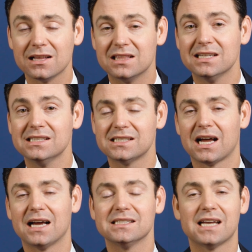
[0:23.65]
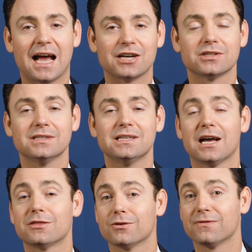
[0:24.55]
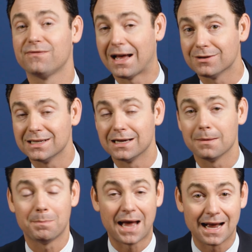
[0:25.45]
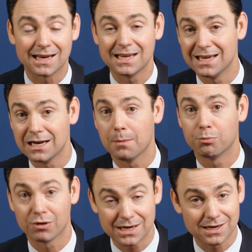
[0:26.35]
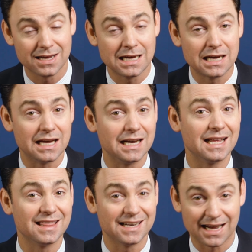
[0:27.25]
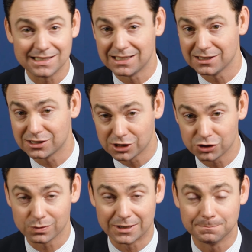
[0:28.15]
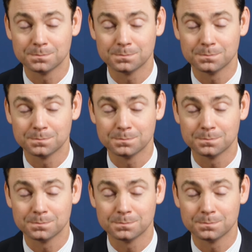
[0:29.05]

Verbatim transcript: these ties actually got their founding back in Britain in the 19th century.